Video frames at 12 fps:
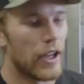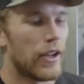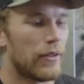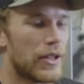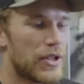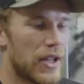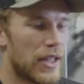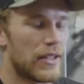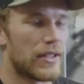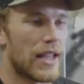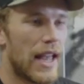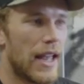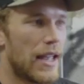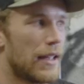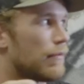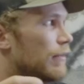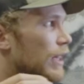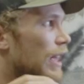which is
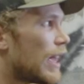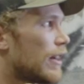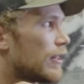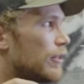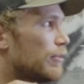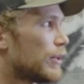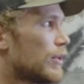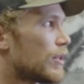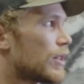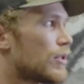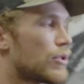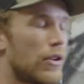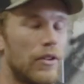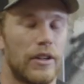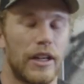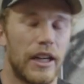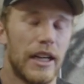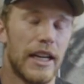a mechanical boost
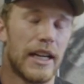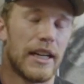controller